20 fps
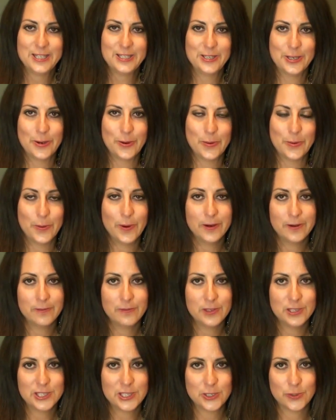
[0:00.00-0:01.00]
So one
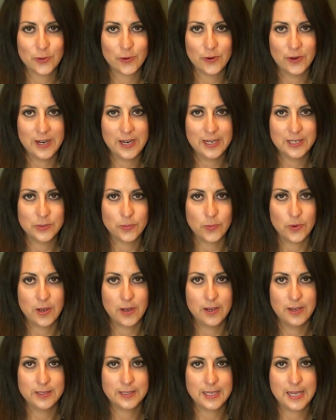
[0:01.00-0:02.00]
of the stories
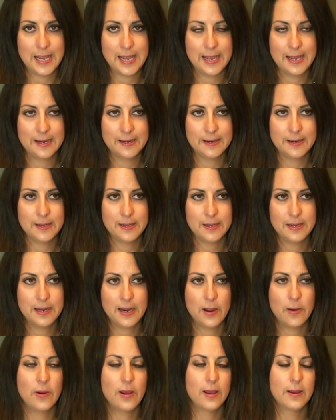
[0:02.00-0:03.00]
was, and
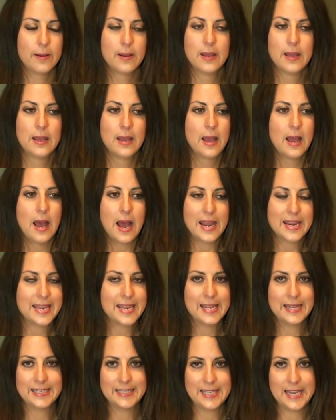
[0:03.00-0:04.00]
you know, I
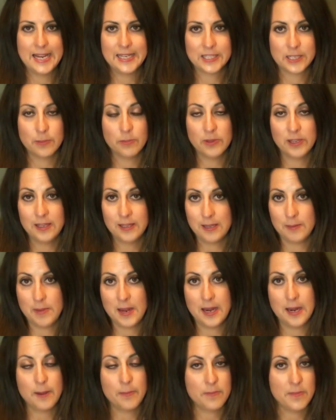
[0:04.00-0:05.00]
can't say it's completely
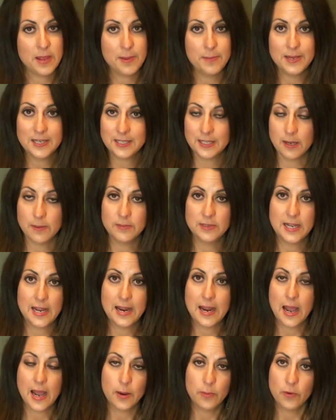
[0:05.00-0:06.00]
made up. Maybe
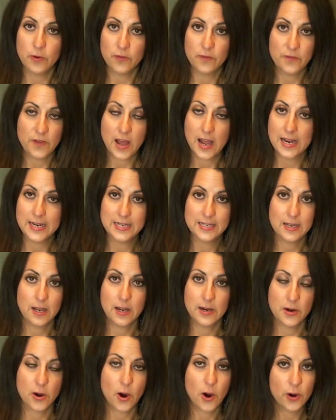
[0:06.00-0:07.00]
someday I will find
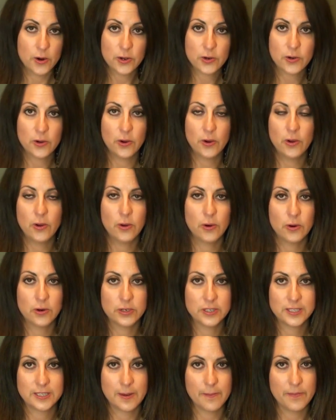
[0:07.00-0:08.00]
an article
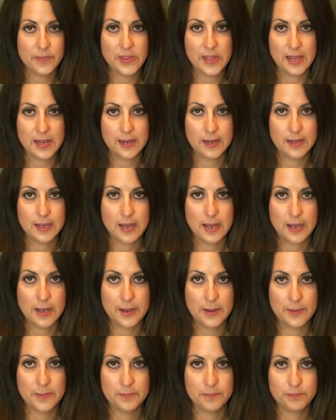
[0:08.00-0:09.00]
or something,
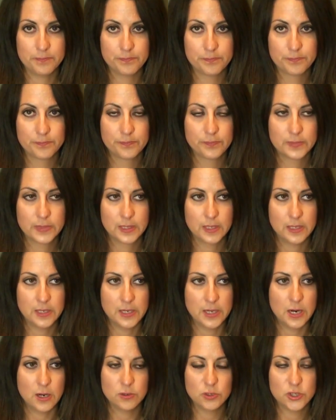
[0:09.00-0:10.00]
um,
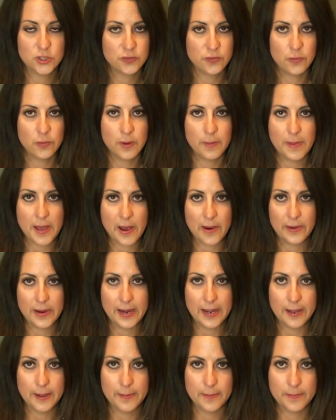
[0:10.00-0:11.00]
you know, true about
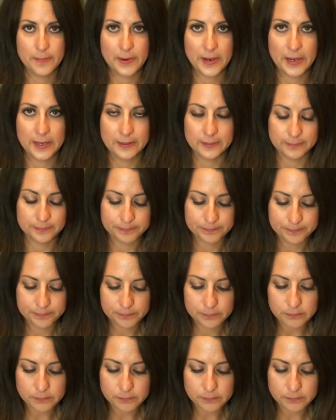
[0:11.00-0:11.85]
it. But